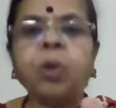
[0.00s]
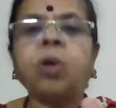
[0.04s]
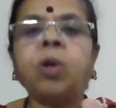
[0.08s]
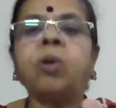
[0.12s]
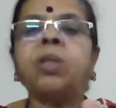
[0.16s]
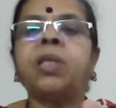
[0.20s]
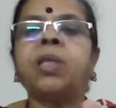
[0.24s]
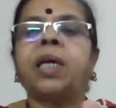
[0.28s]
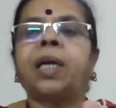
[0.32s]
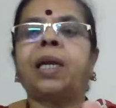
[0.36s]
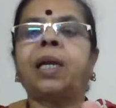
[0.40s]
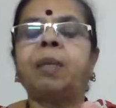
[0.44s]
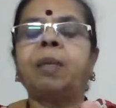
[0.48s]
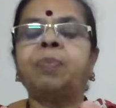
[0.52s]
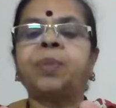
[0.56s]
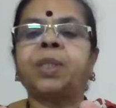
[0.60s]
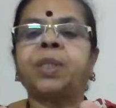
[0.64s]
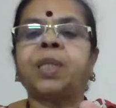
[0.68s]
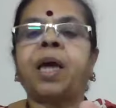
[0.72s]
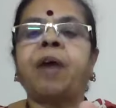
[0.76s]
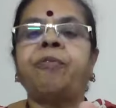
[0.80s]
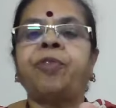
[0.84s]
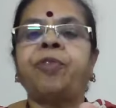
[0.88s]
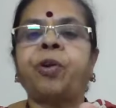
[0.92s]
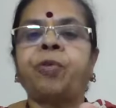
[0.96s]
put on the
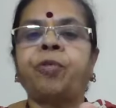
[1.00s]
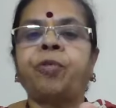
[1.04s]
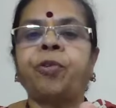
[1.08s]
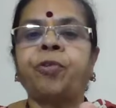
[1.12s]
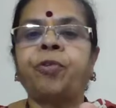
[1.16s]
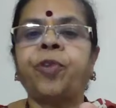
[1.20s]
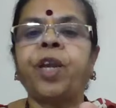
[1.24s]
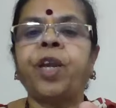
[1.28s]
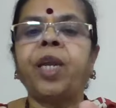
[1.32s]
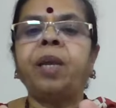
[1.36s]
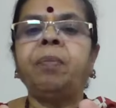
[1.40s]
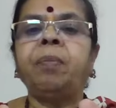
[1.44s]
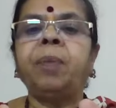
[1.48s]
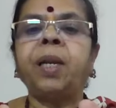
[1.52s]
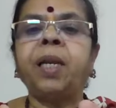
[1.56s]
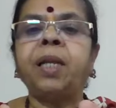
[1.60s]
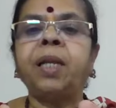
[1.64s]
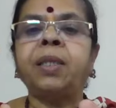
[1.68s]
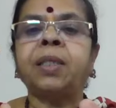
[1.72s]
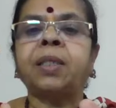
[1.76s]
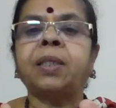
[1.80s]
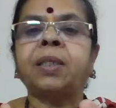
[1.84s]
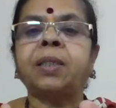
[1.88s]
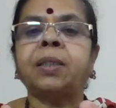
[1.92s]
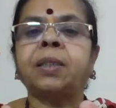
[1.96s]
clips after 15
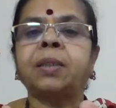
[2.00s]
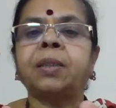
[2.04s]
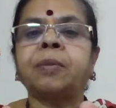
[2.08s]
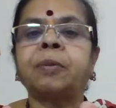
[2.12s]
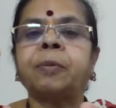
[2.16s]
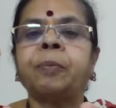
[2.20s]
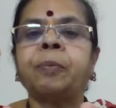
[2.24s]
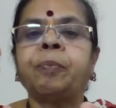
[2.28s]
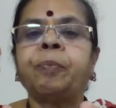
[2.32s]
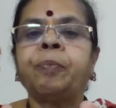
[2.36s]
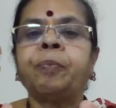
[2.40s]
minutes,